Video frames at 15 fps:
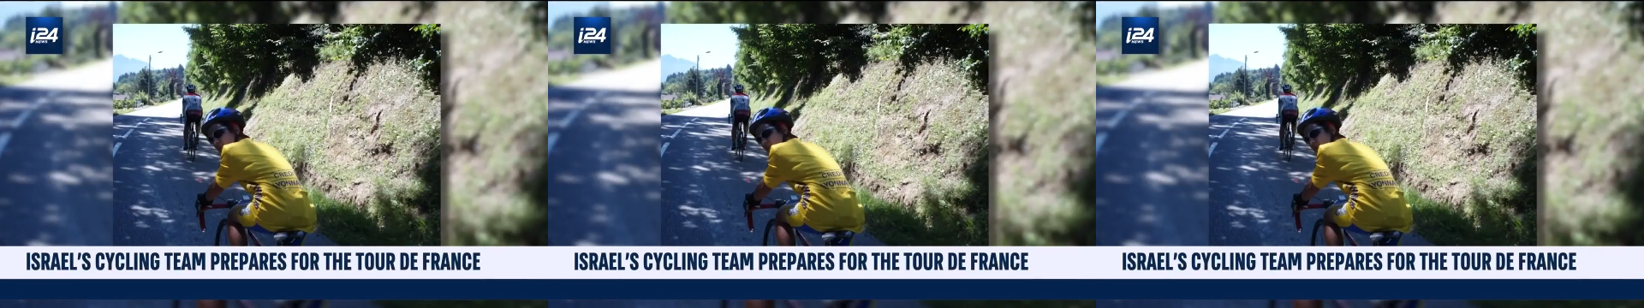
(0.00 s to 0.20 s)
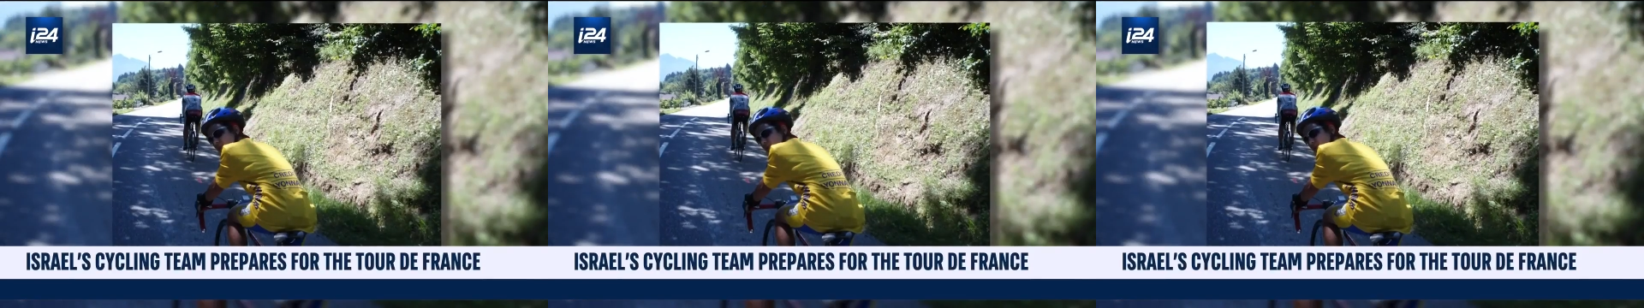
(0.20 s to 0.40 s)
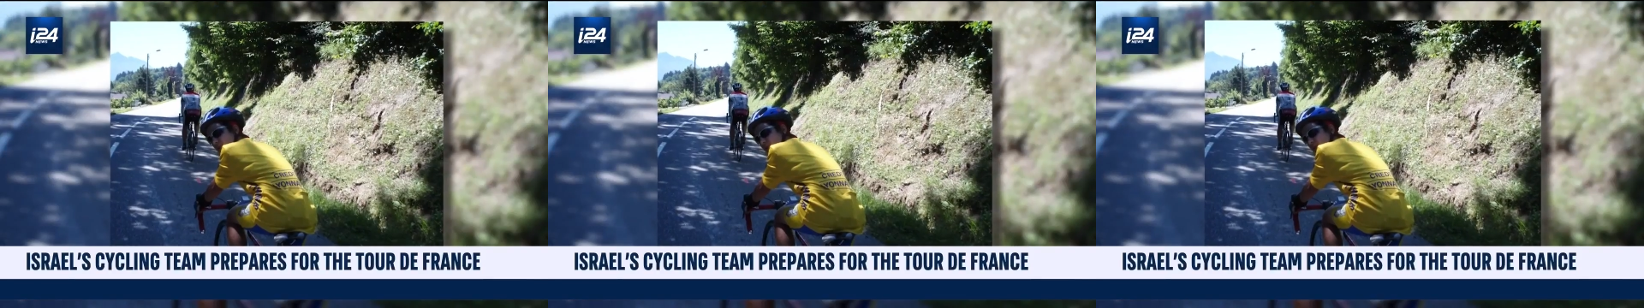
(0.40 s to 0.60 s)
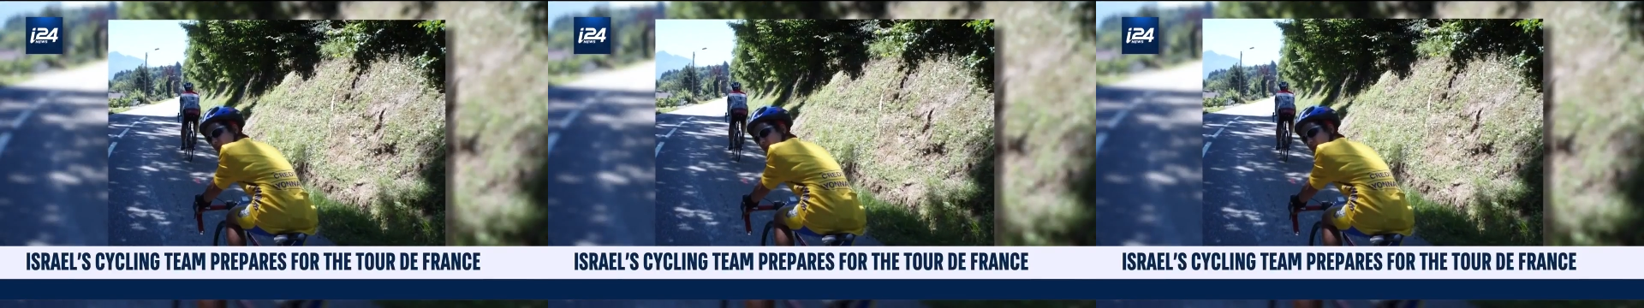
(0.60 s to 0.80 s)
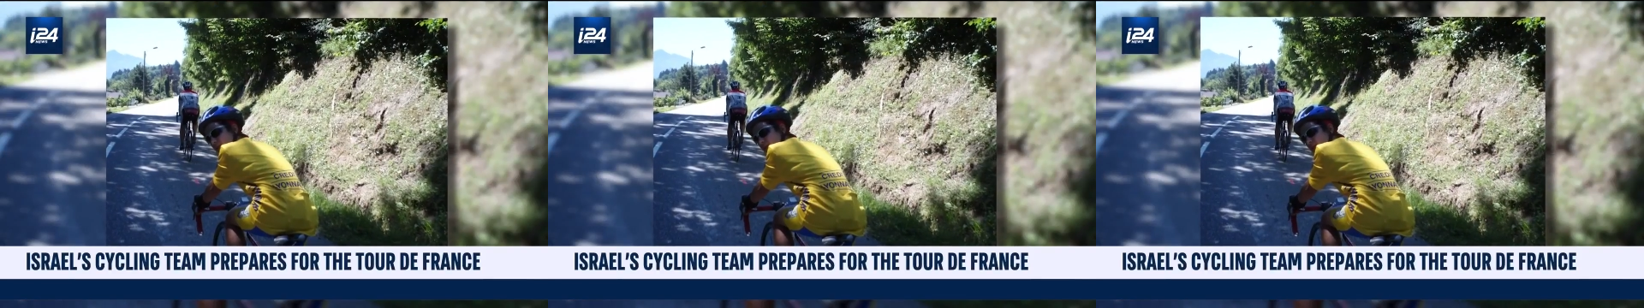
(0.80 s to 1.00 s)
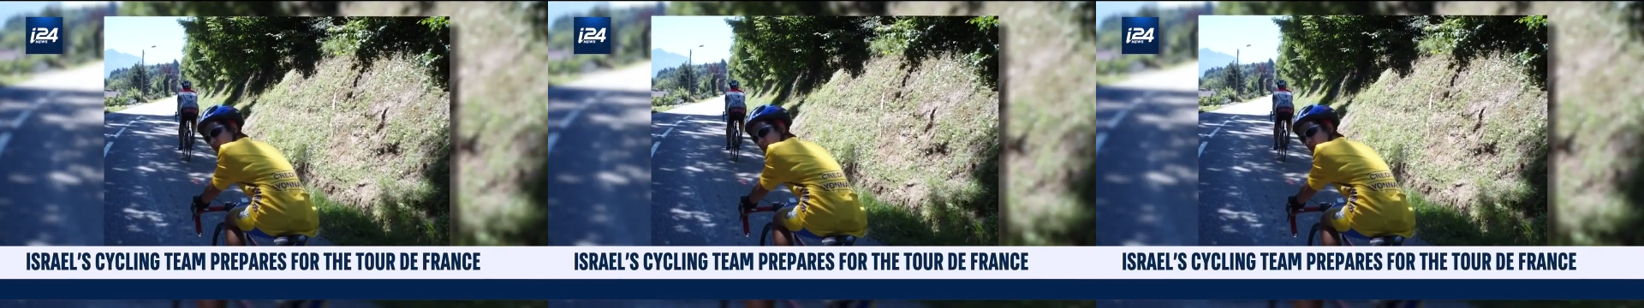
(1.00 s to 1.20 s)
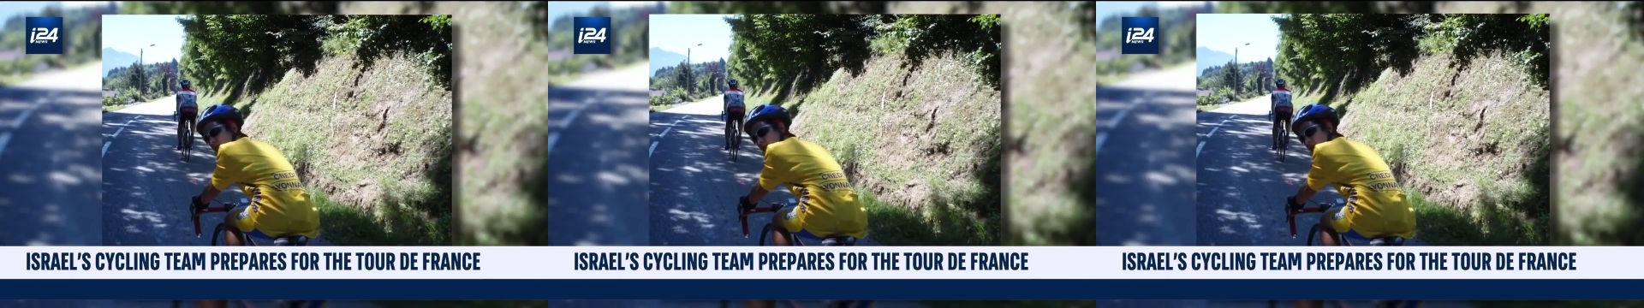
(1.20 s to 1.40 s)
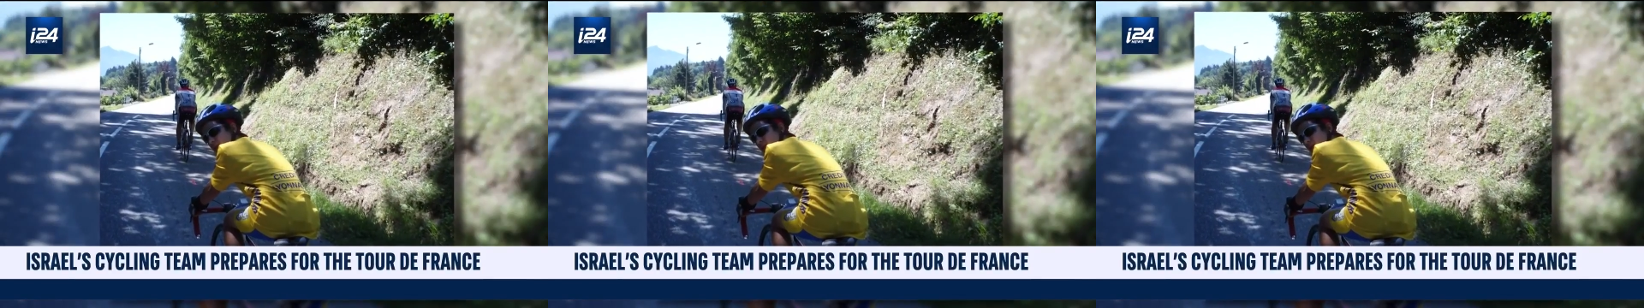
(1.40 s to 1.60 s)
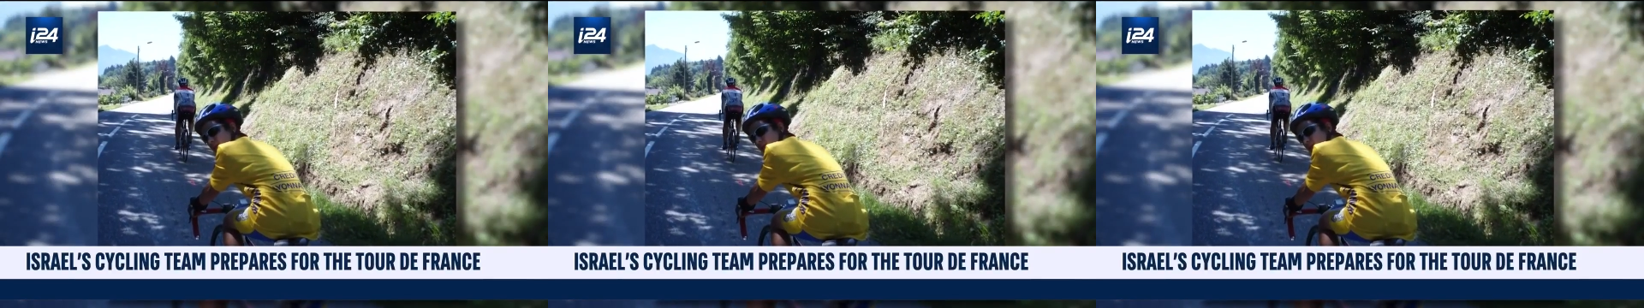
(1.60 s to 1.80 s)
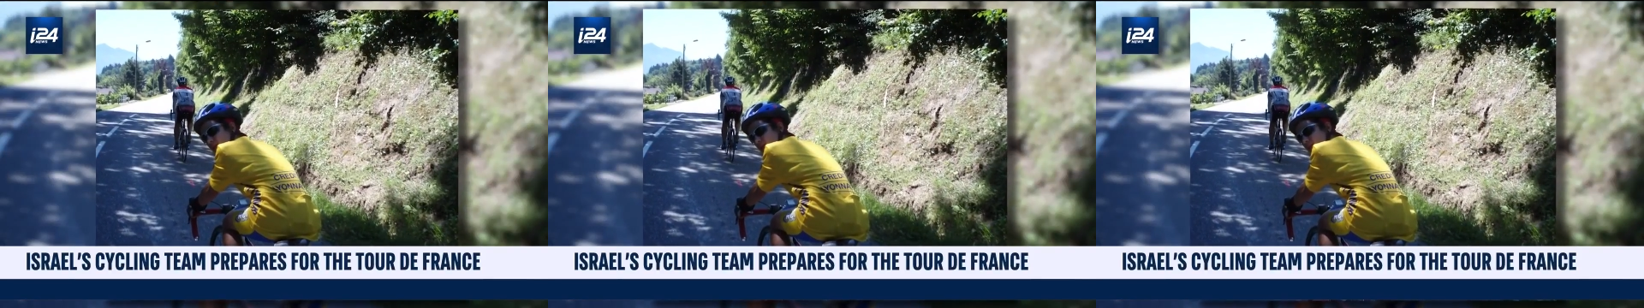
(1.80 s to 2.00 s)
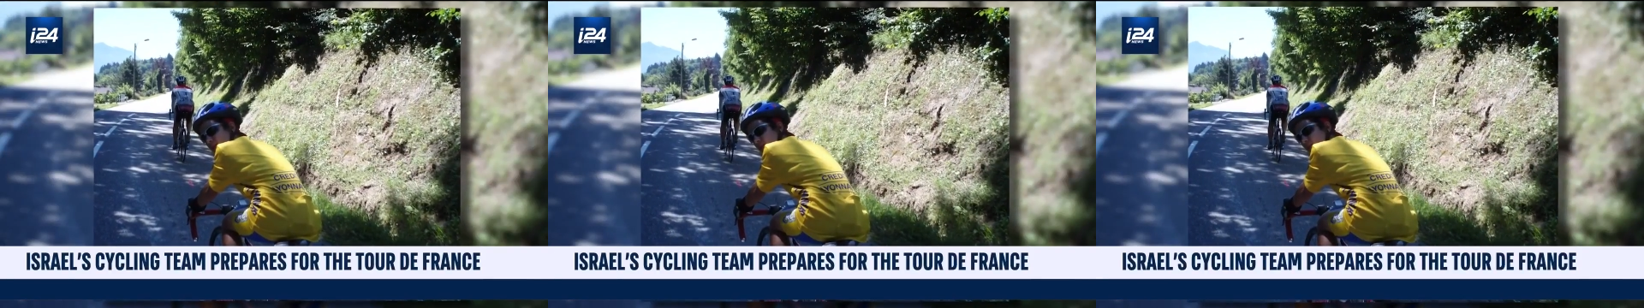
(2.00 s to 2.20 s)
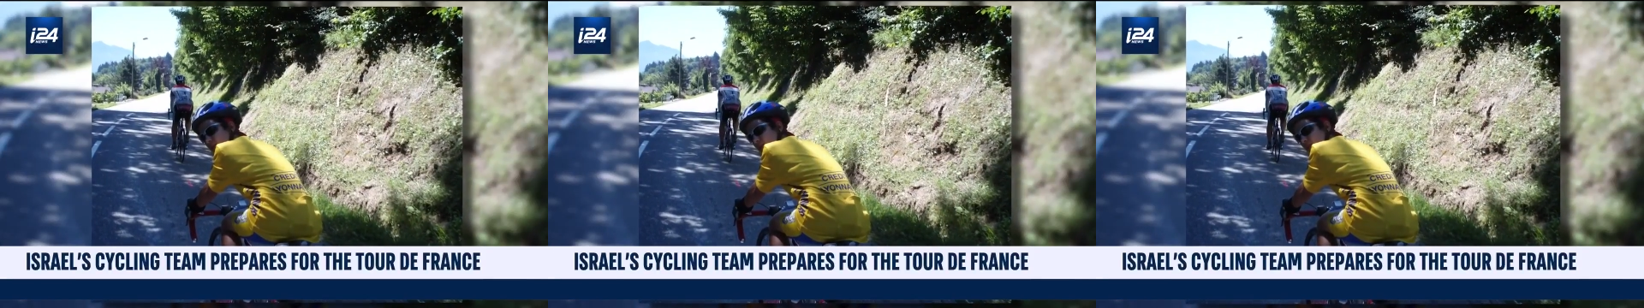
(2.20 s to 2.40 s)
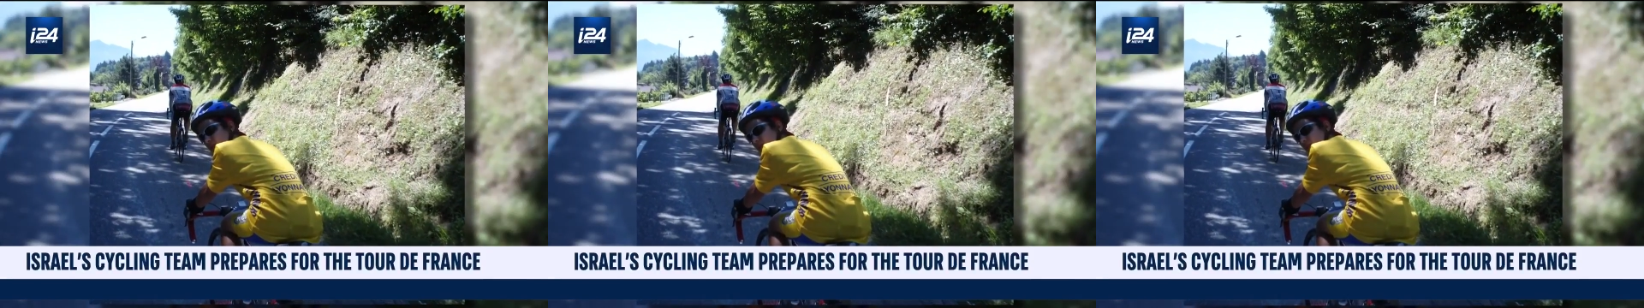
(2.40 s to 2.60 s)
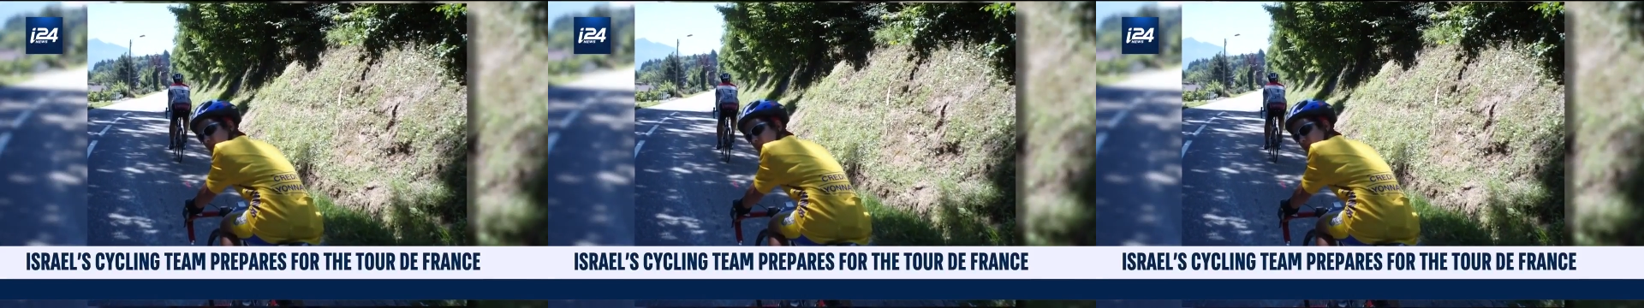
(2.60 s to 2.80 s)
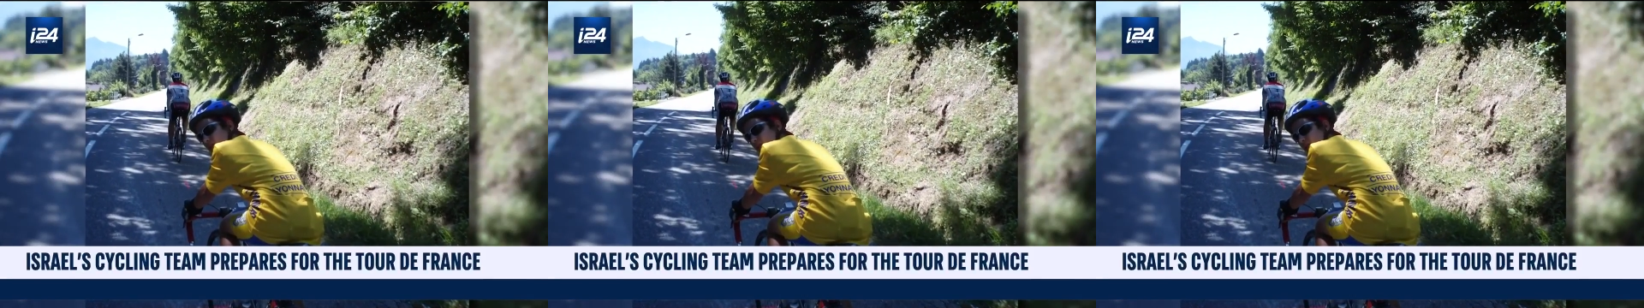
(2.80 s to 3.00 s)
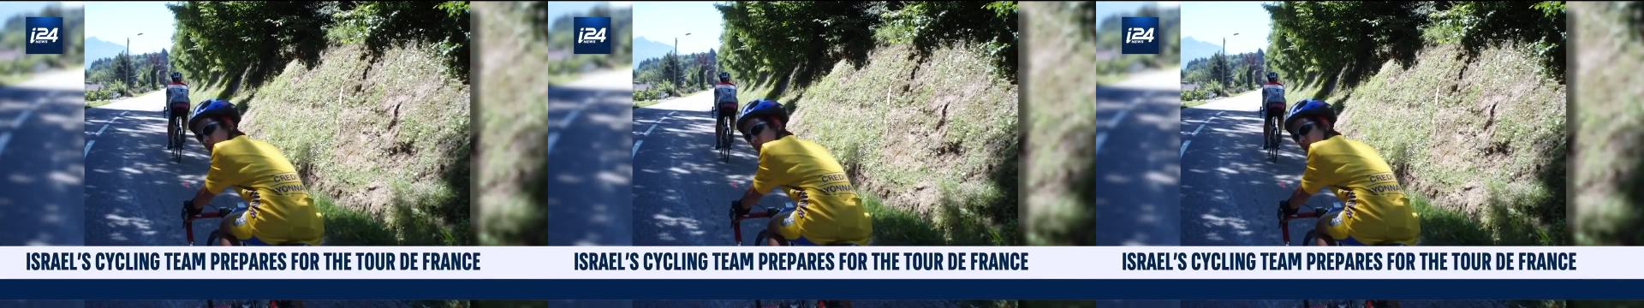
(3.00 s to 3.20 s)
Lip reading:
No face is visible, so there are no lips to read.